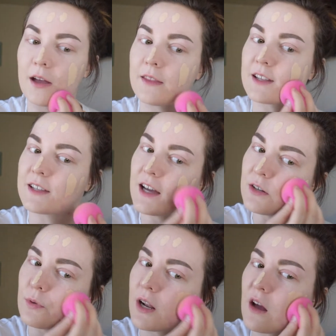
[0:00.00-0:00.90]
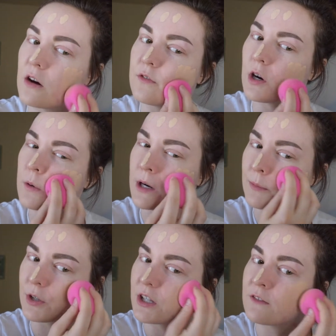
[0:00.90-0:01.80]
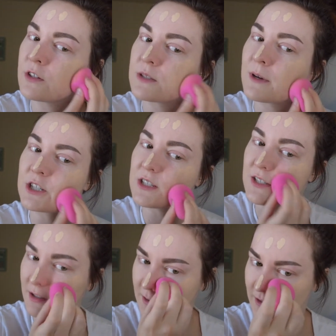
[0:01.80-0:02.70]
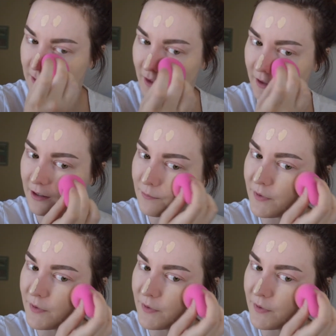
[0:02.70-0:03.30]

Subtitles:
and that's kind of what I go for when I'm looking for sponges, is it like,